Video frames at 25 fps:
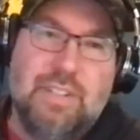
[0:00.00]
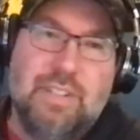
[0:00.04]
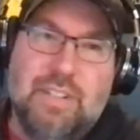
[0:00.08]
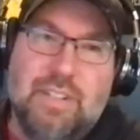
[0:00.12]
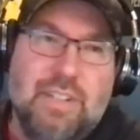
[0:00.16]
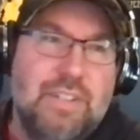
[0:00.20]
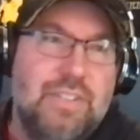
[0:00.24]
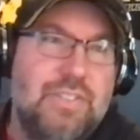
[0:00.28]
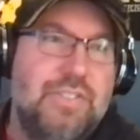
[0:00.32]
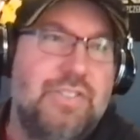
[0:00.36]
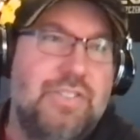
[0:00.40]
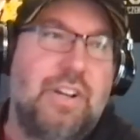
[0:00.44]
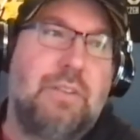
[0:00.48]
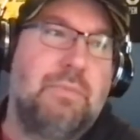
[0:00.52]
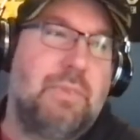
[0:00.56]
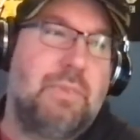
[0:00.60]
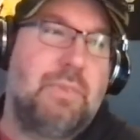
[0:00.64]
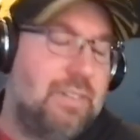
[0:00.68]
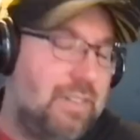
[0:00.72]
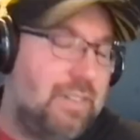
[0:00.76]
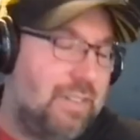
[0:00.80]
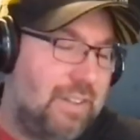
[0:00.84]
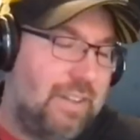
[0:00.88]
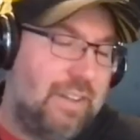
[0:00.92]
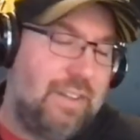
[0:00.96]
John,
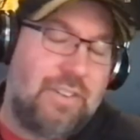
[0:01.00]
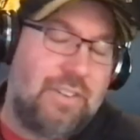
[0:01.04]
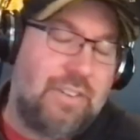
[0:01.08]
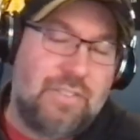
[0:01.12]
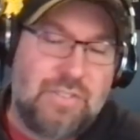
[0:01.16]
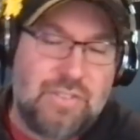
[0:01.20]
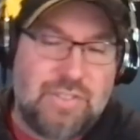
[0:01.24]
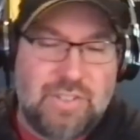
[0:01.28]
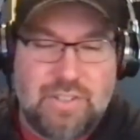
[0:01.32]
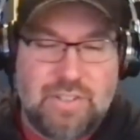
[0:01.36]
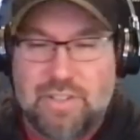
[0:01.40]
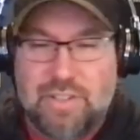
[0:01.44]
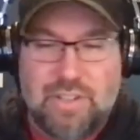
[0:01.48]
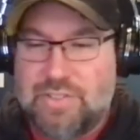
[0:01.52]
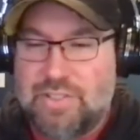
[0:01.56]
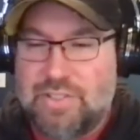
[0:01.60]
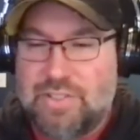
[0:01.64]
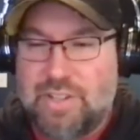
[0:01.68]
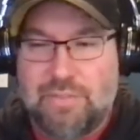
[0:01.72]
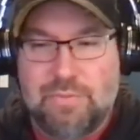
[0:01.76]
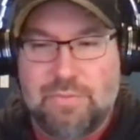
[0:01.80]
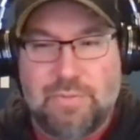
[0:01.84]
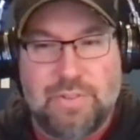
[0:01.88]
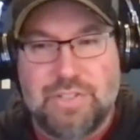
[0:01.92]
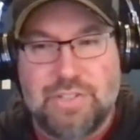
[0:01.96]
you know, it's it's
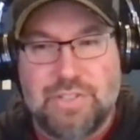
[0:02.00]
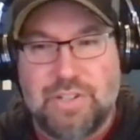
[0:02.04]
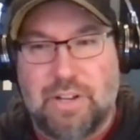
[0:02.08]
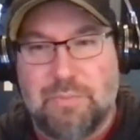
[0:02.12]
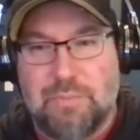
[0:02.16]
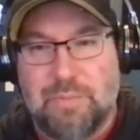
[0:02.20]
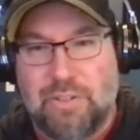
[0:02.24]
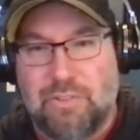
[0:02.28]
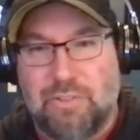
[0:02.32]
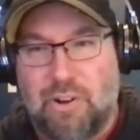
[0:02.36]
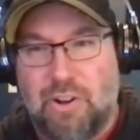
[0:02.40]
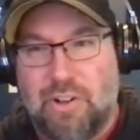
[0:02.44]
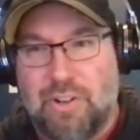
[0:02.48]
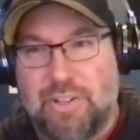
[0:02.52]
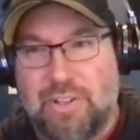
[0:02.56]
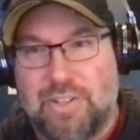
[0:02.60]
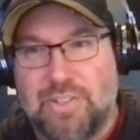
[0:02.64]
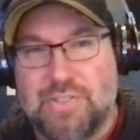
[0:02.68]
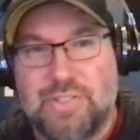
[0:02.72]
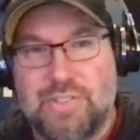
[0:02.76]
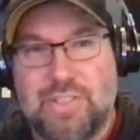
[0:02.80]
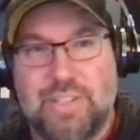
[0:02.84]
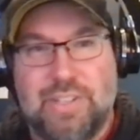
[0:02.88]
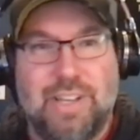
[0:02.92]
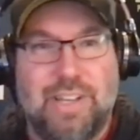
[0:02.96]
tough with John McGraw because
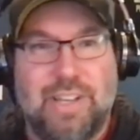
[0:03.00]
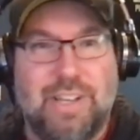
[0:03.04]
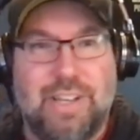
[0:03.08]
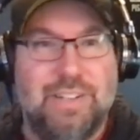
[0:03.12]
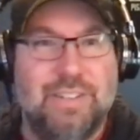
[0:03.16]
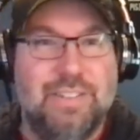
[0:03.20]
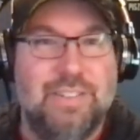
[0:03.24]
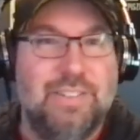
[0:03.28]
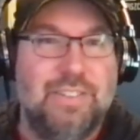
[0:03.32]
he had,